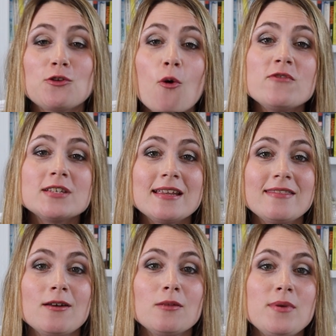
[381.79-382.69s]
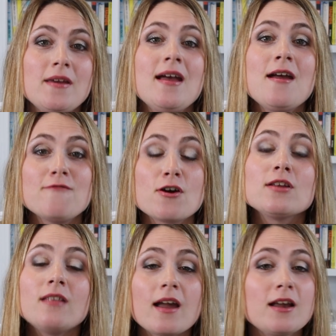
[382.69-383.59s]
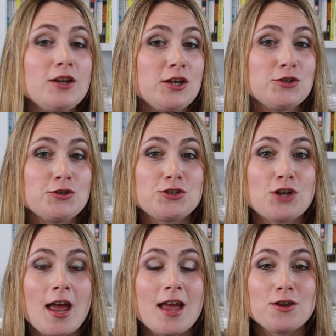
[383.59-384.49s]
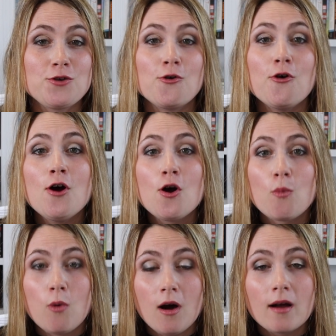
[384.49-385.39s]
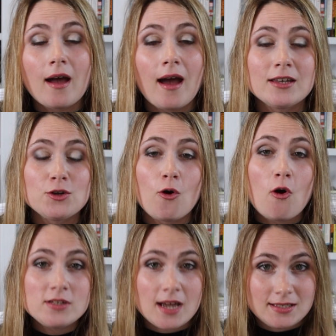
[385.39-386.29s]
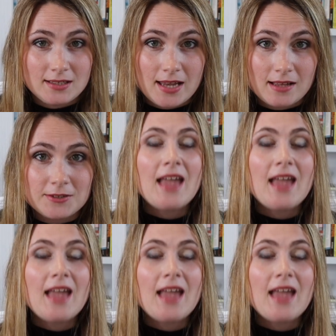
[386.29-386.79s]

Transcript: obviously they'll be very likely to share your work and your contact details.